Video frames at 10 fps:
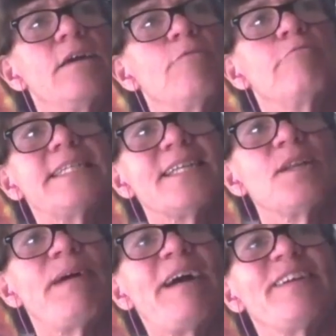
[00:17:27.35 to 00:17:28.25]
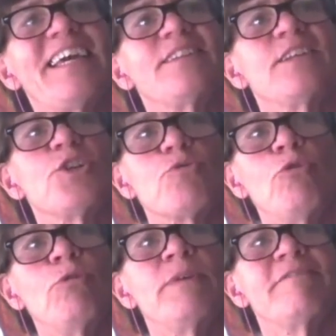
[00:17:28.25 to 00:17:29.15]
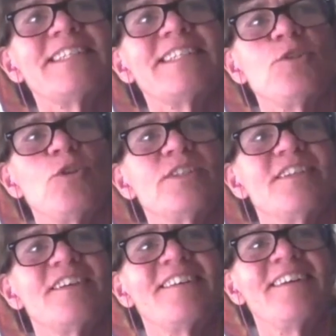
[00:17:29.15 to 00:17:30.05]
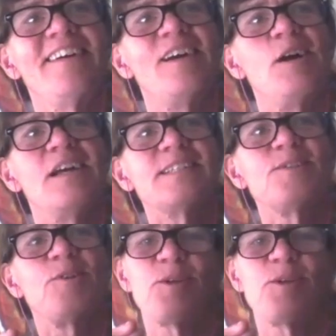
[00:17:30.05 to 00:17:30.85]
written about yet, that trauma is not a it's not a